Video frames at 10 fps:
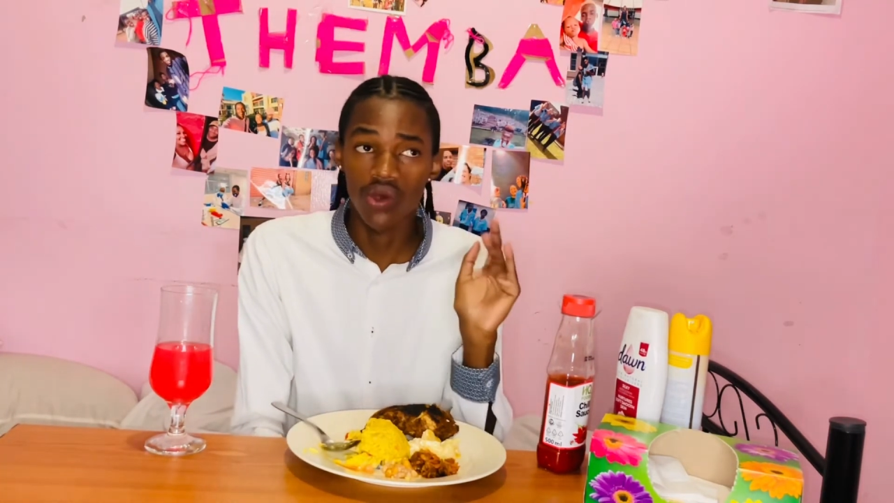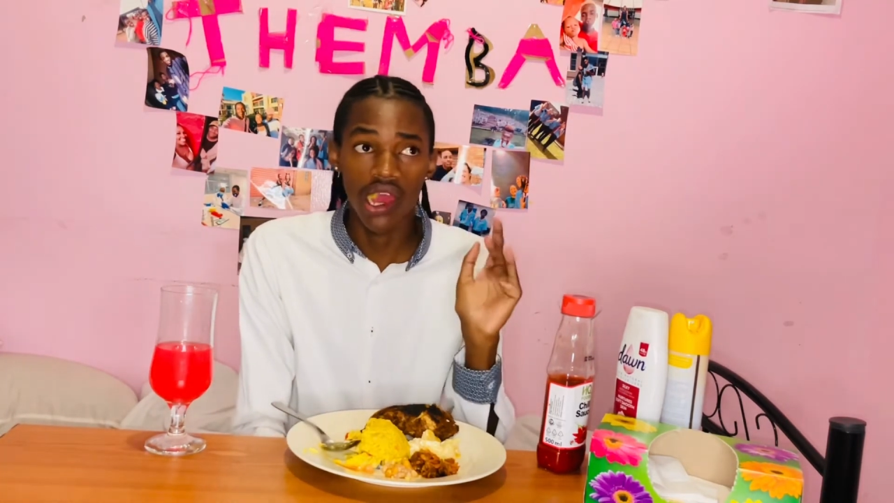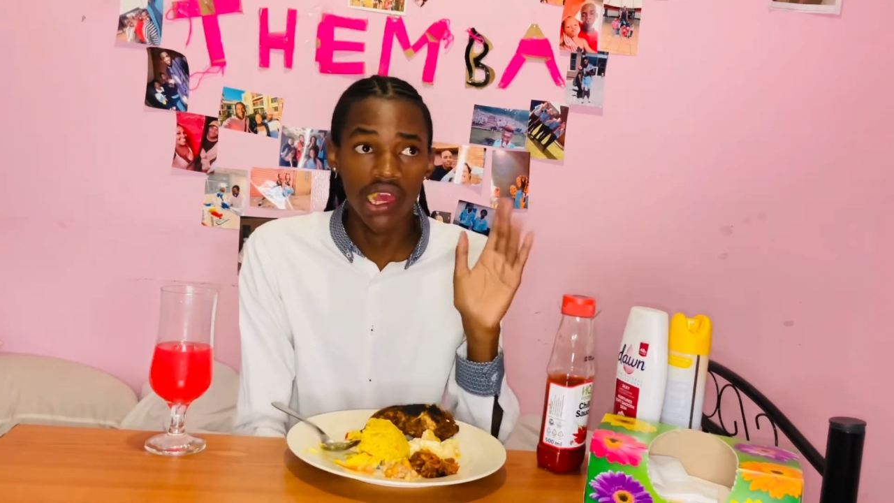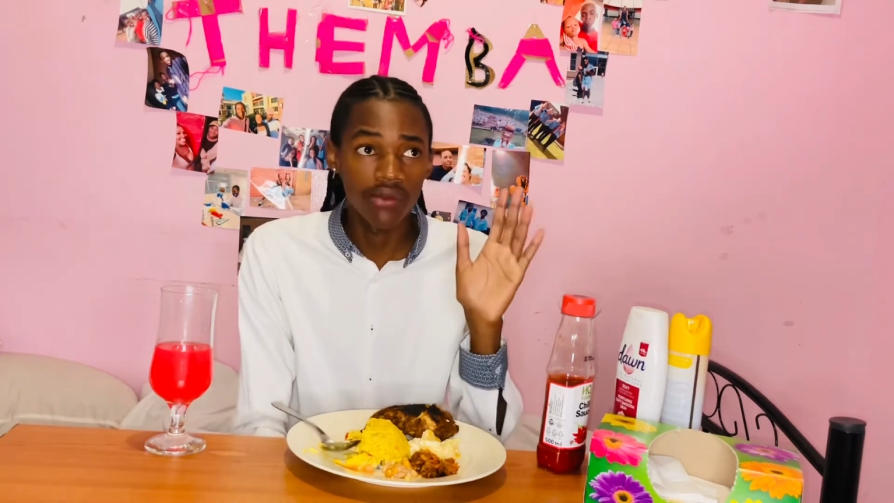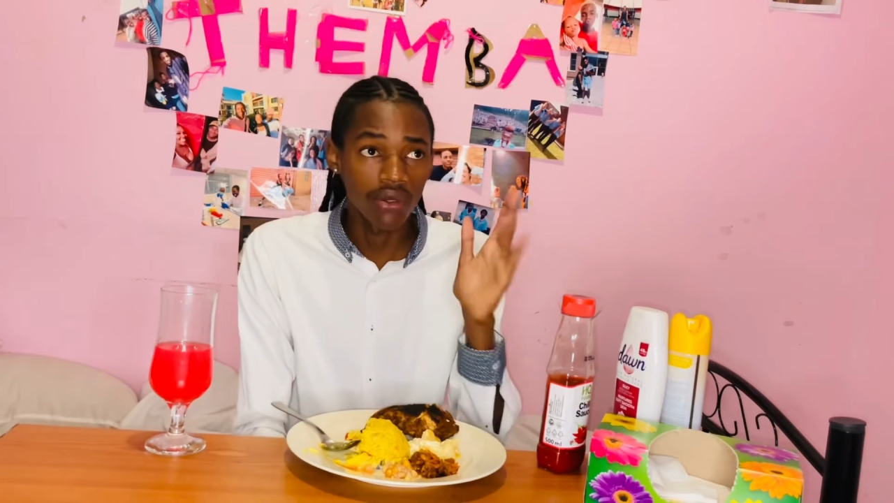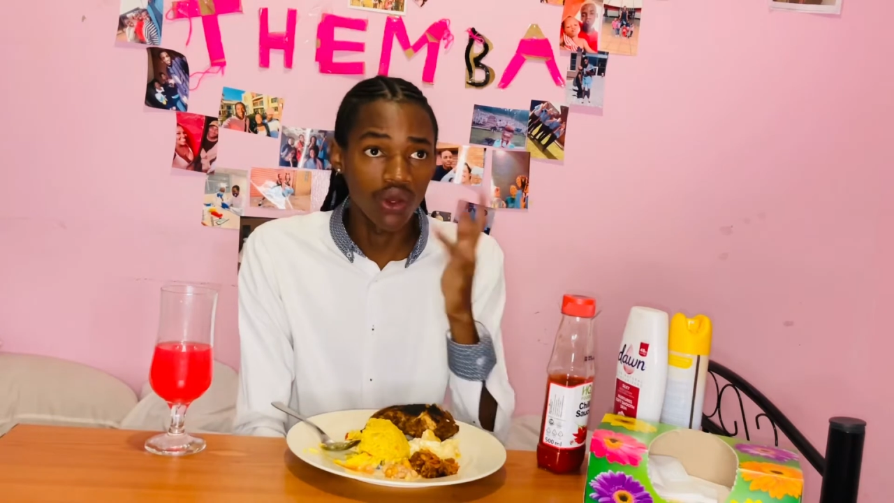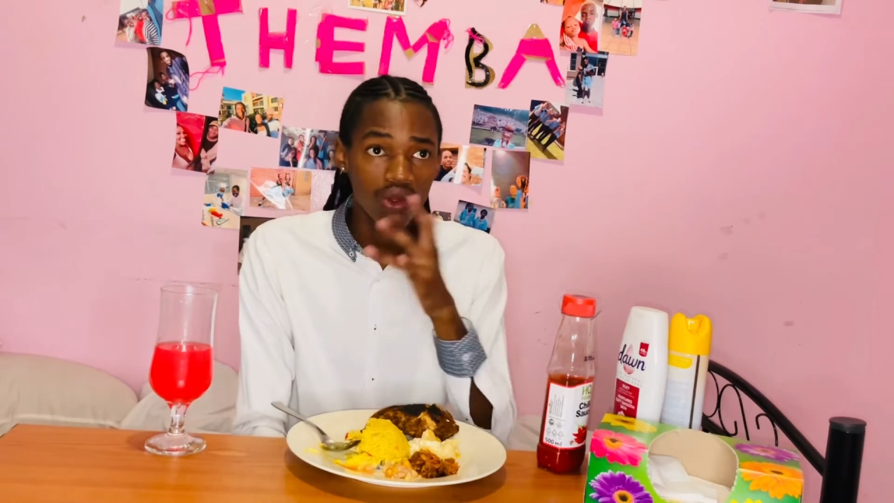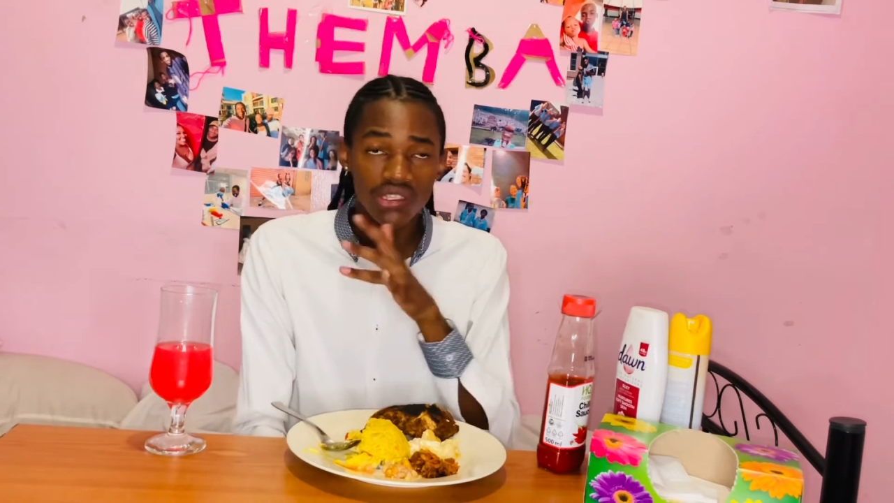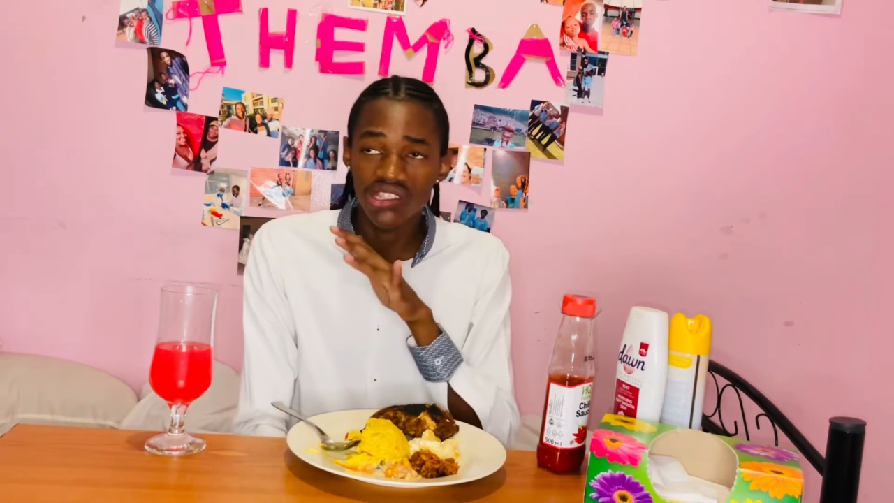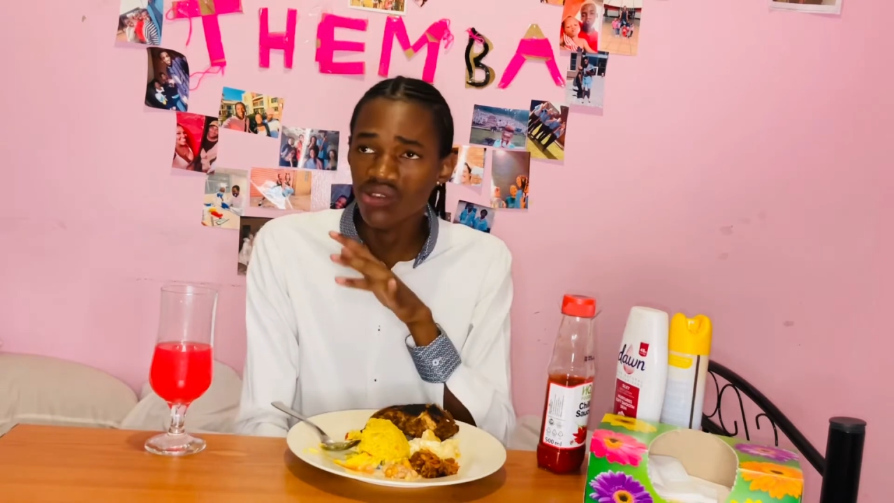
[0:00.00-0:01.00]
rand
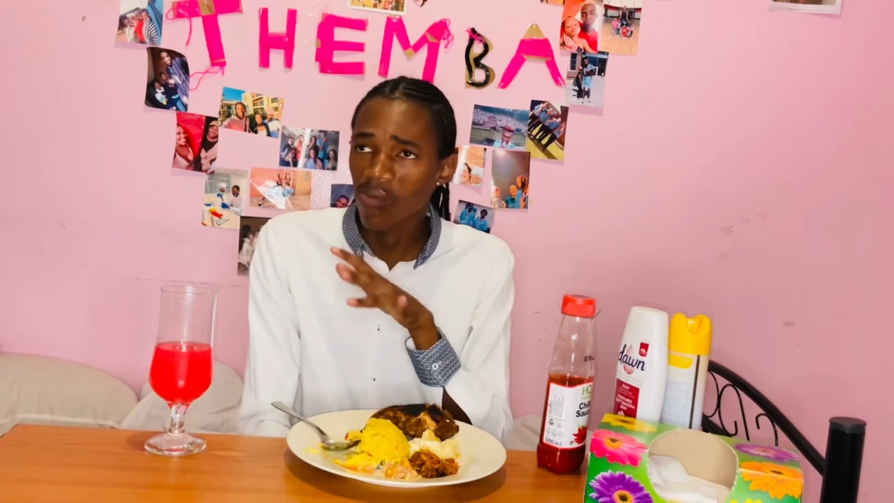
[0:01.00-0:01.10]
because